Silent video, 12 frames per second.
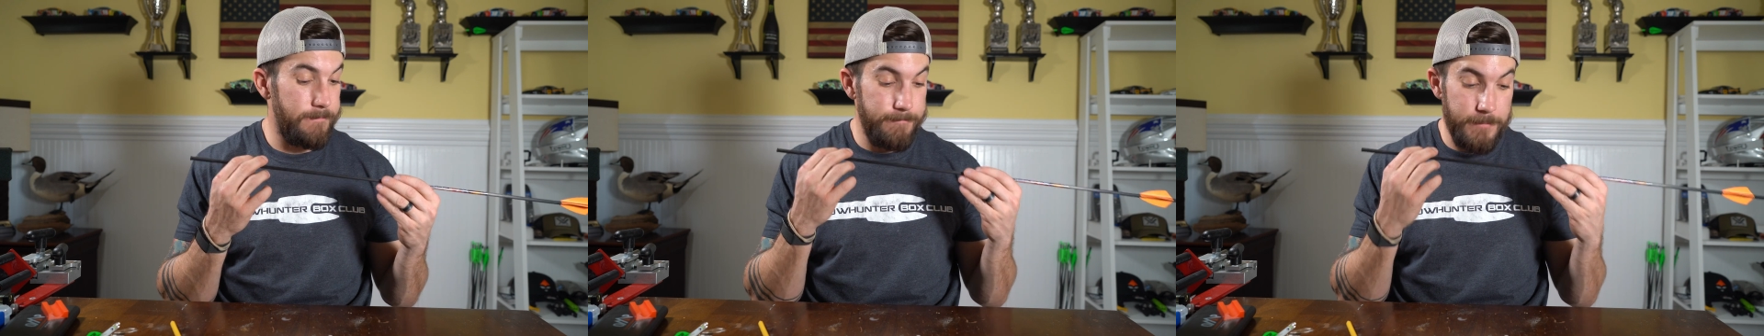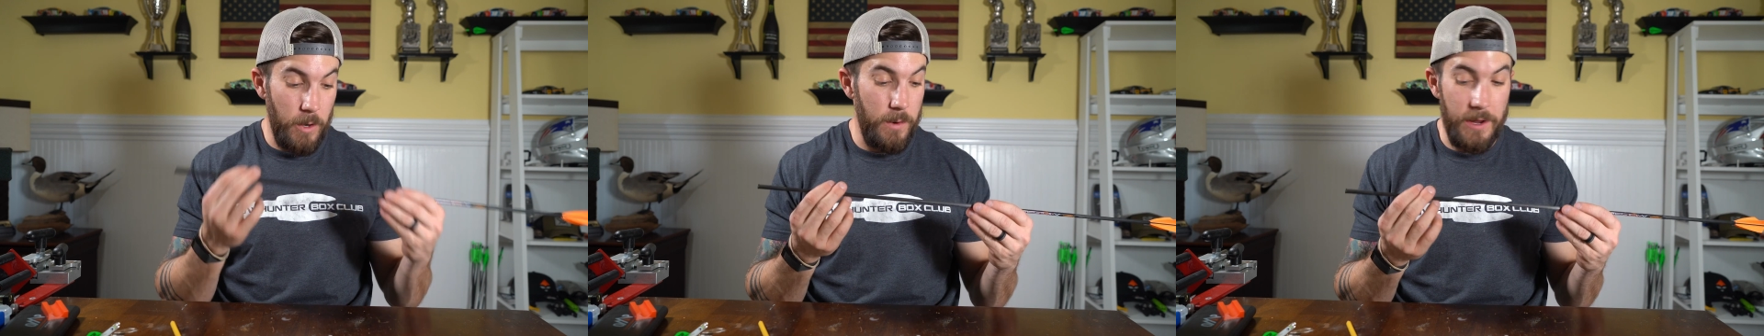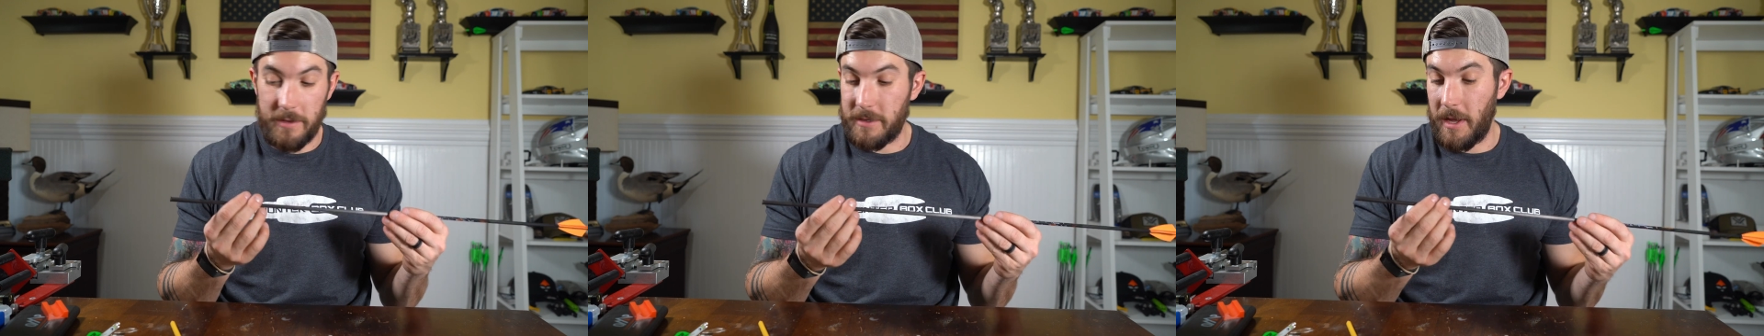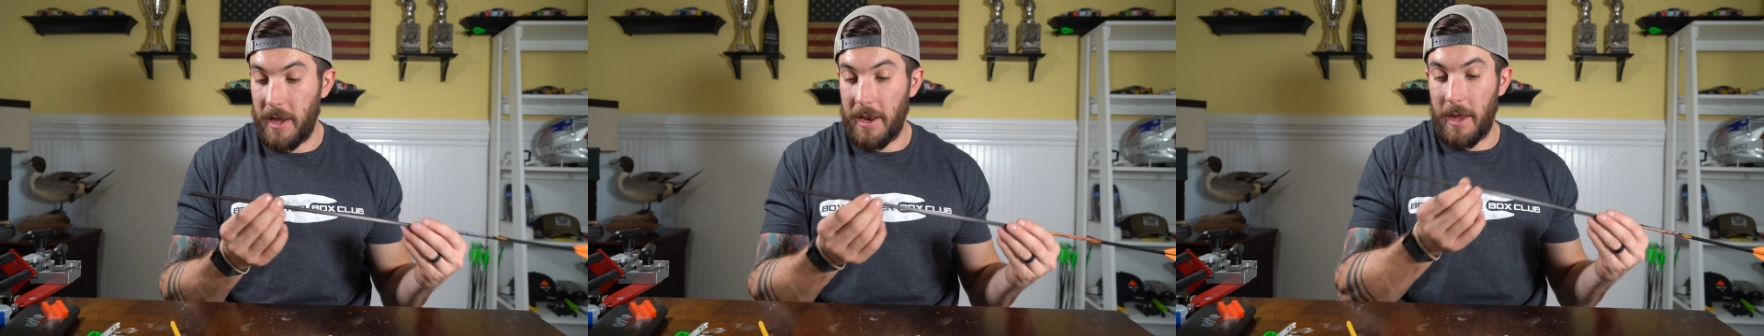going
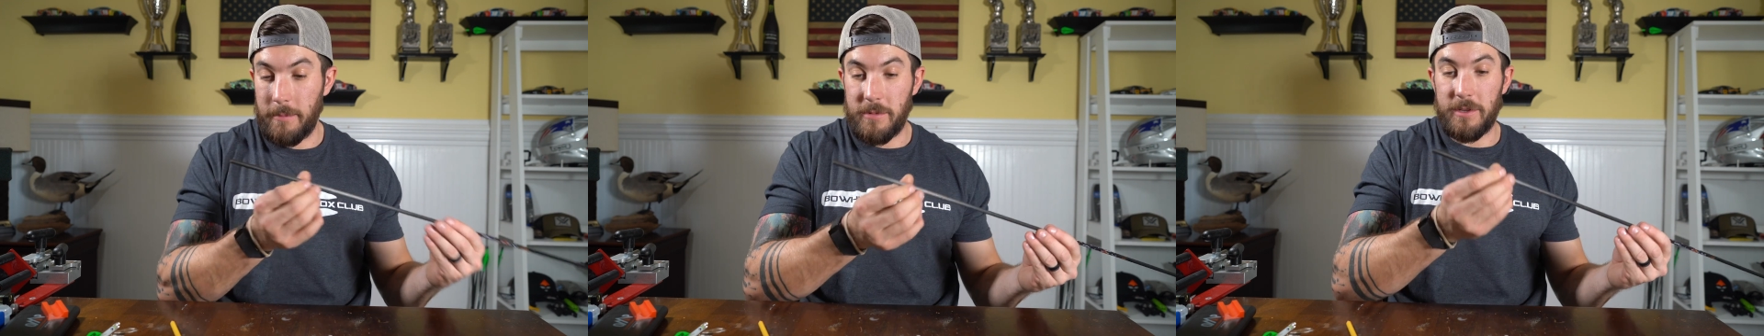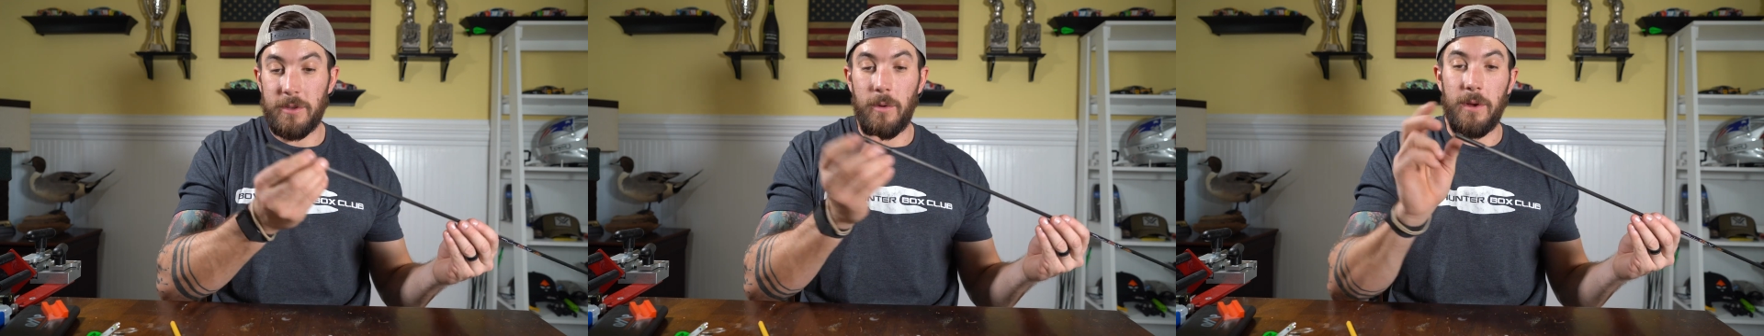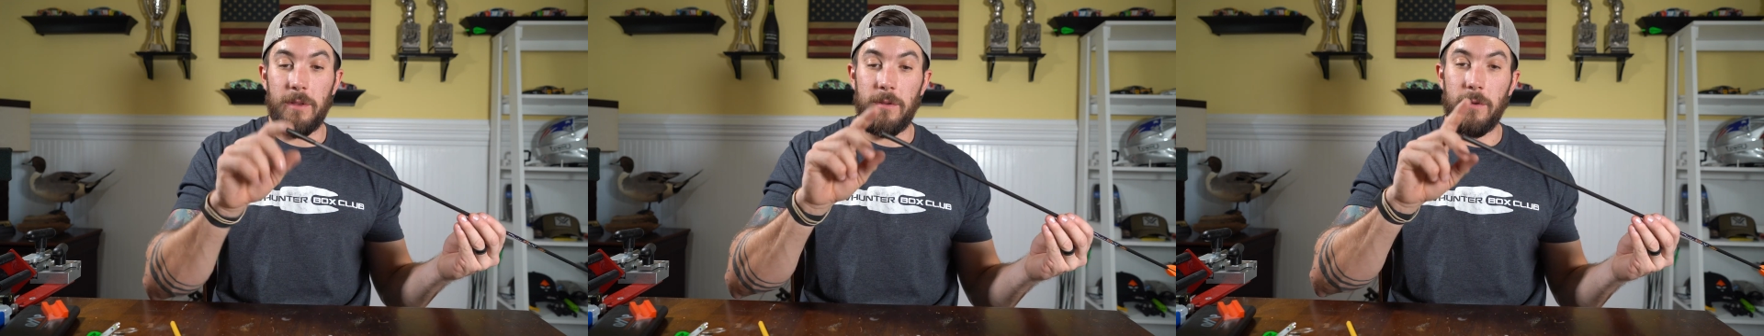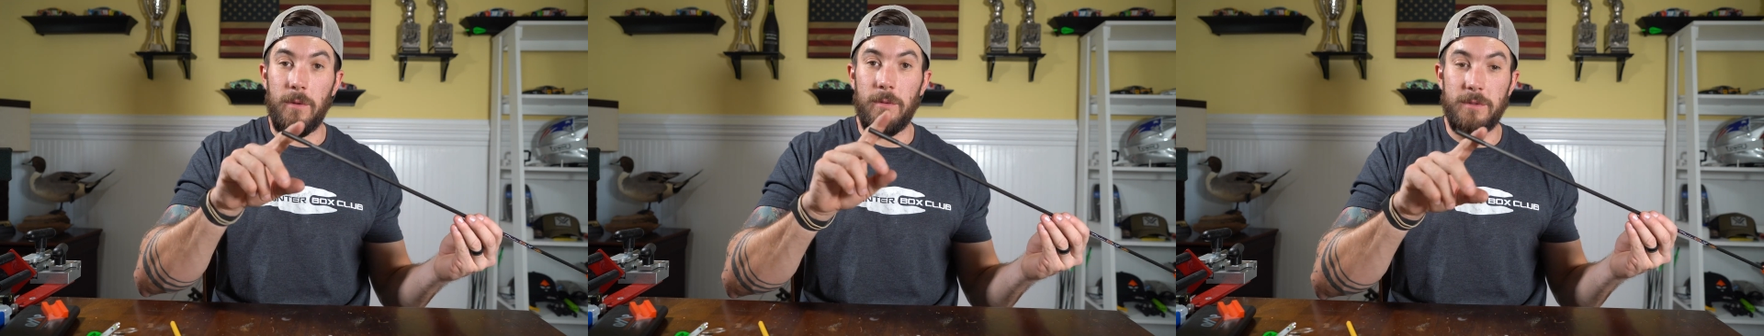outside, I'm just going
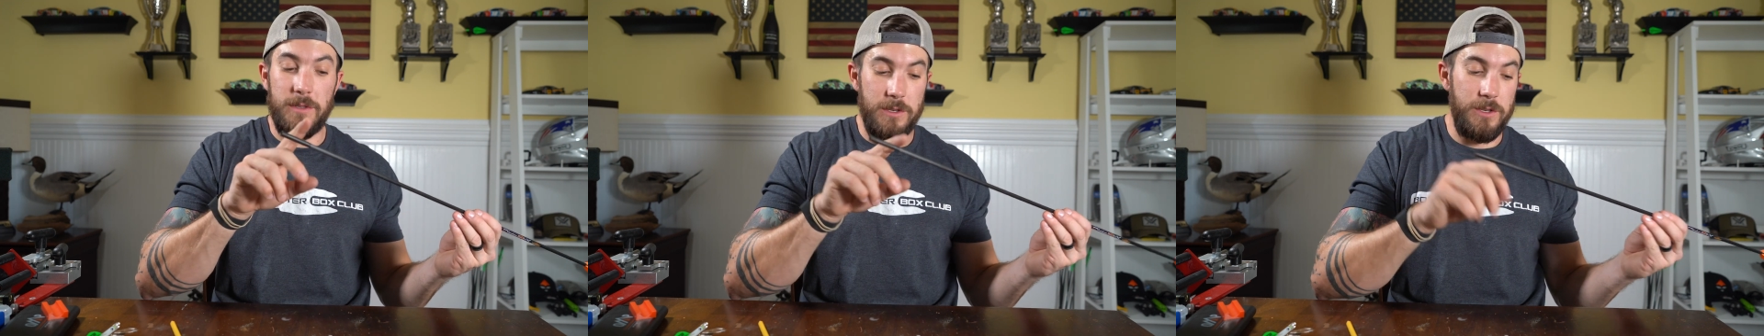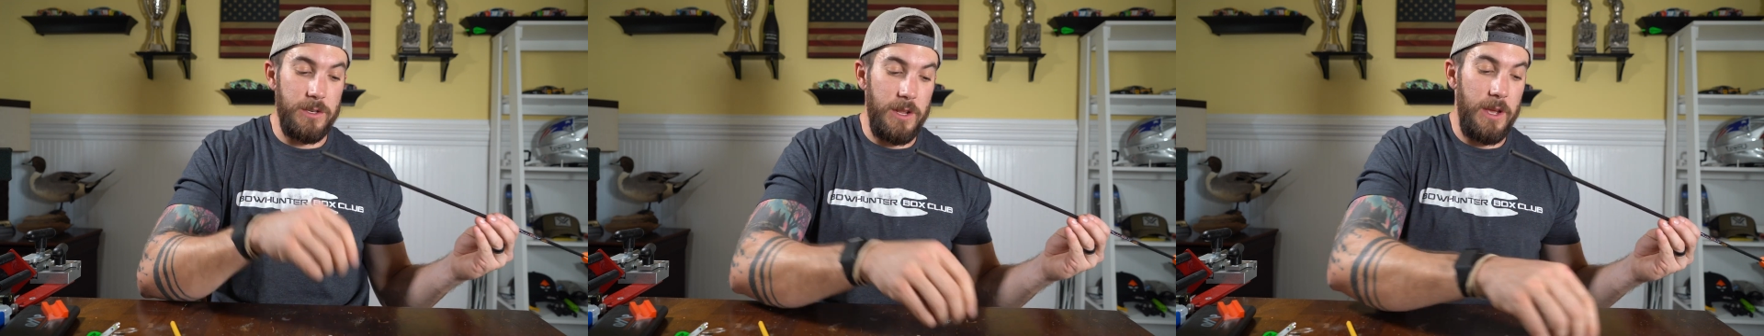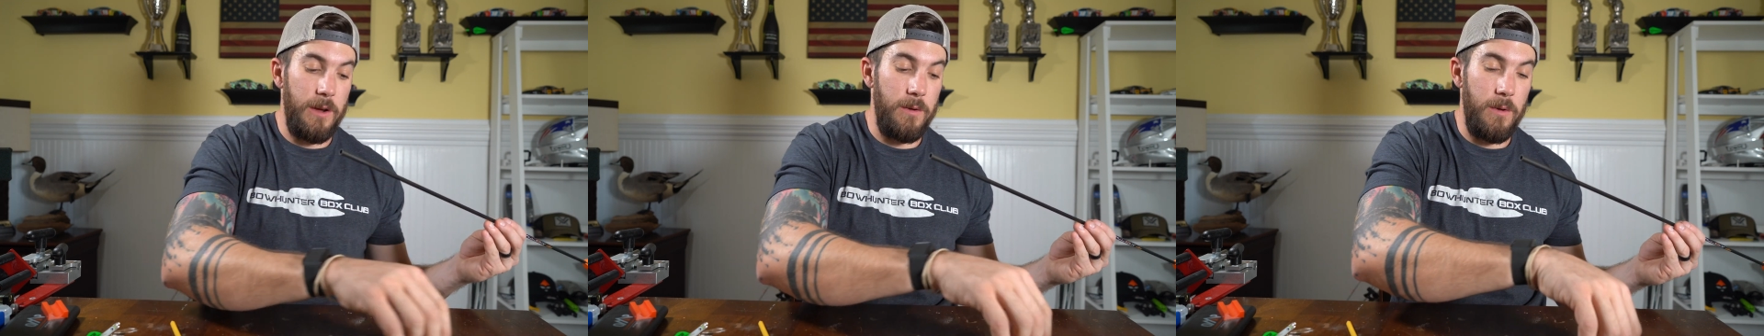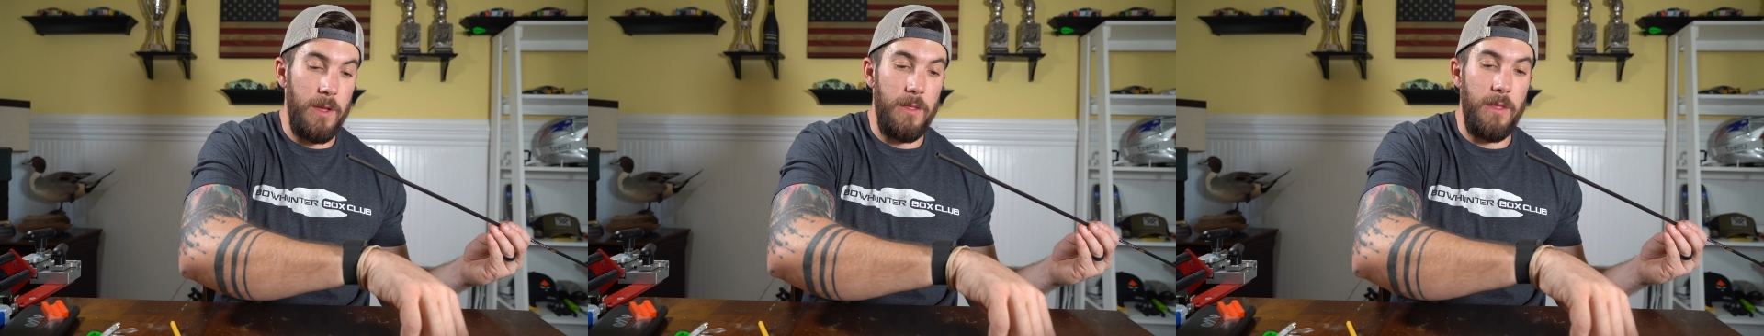to cinch it
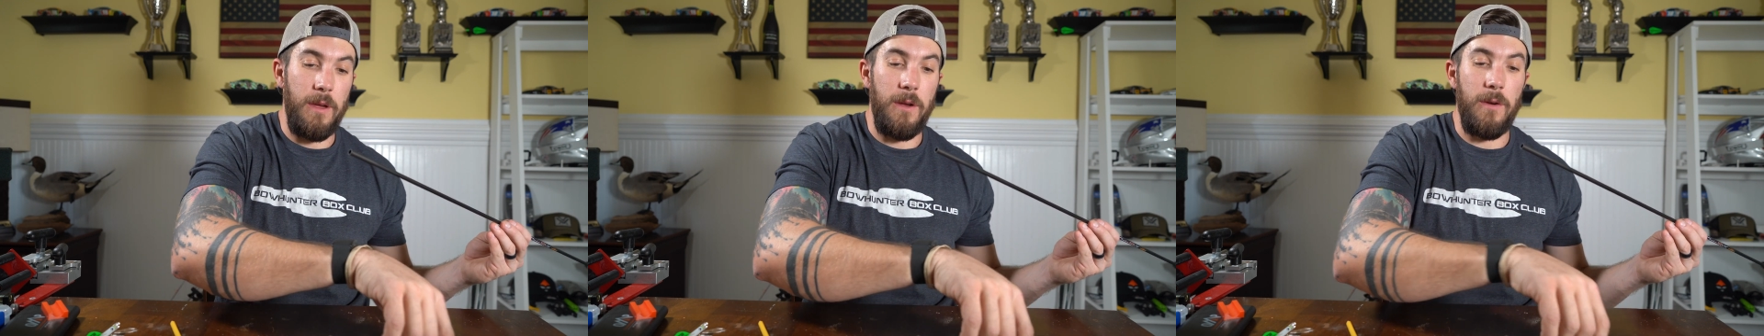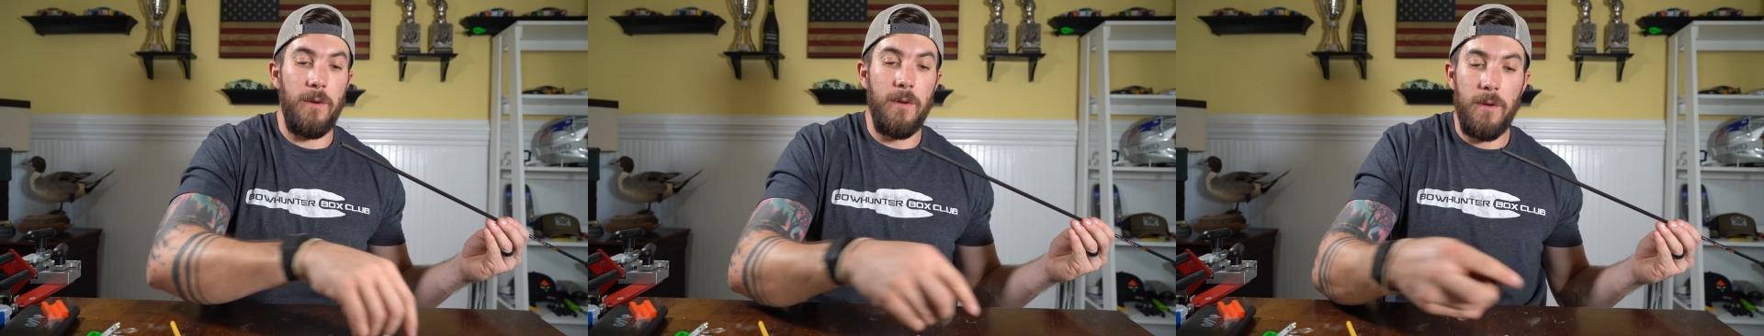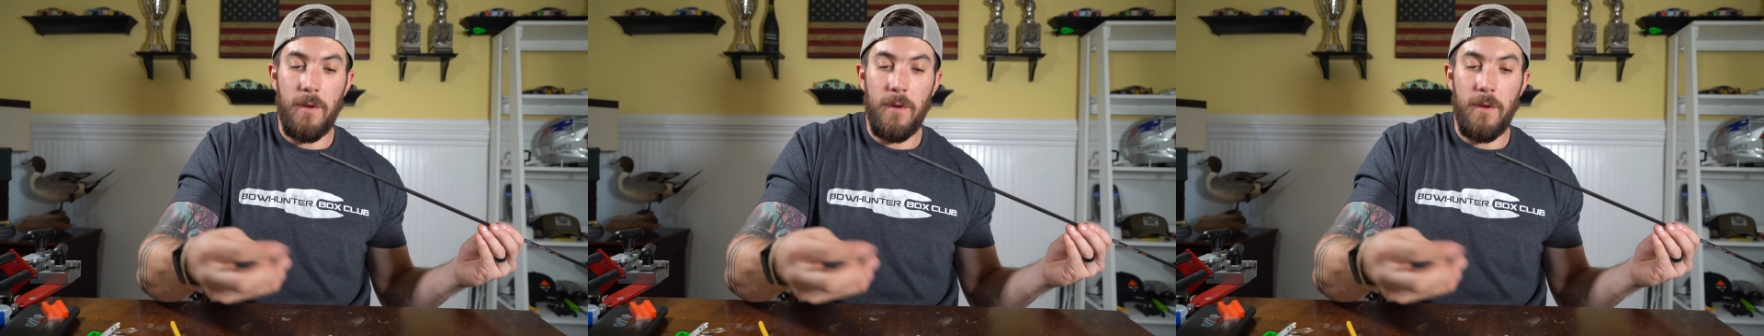down in there.